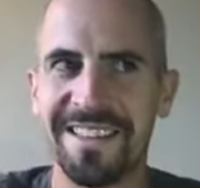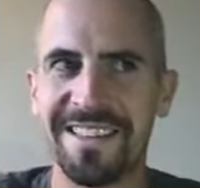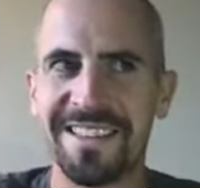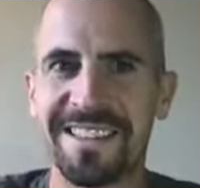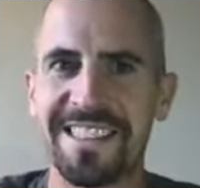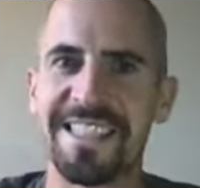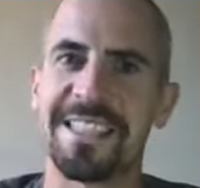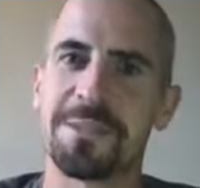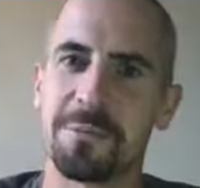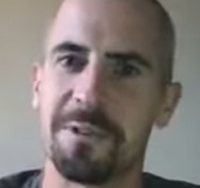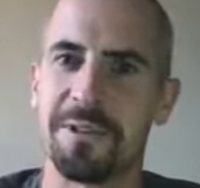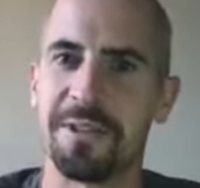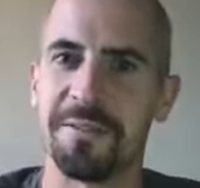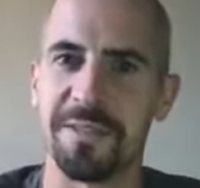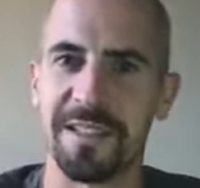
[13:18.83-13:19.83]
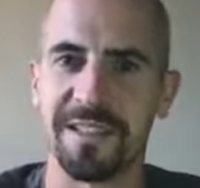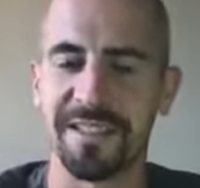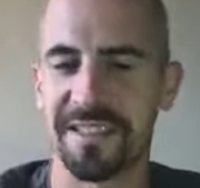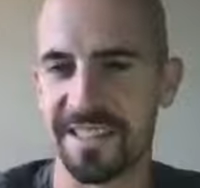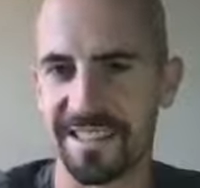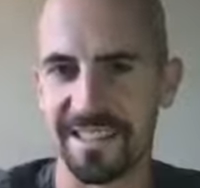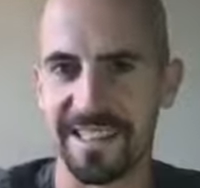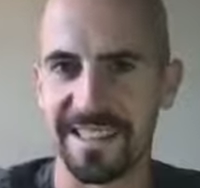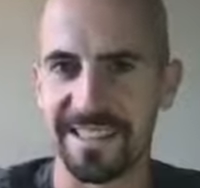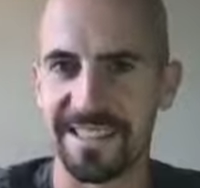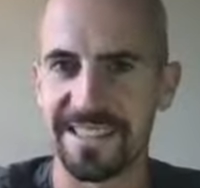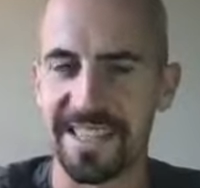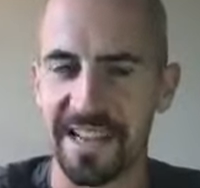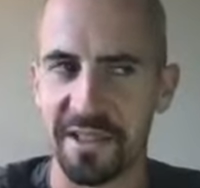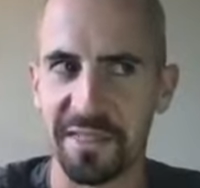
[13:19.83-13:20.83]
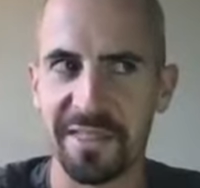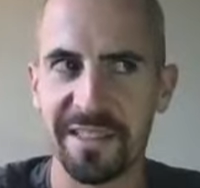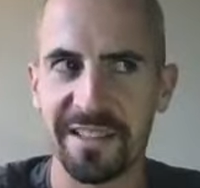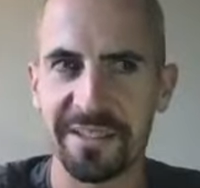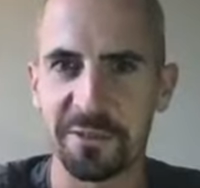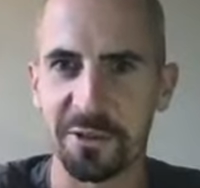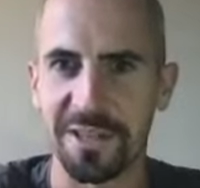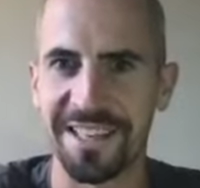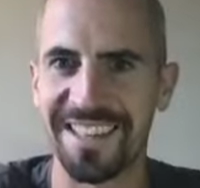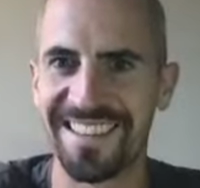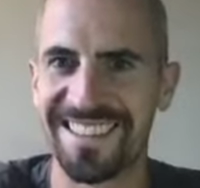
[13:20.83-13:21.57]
takes one of you looking like death, right?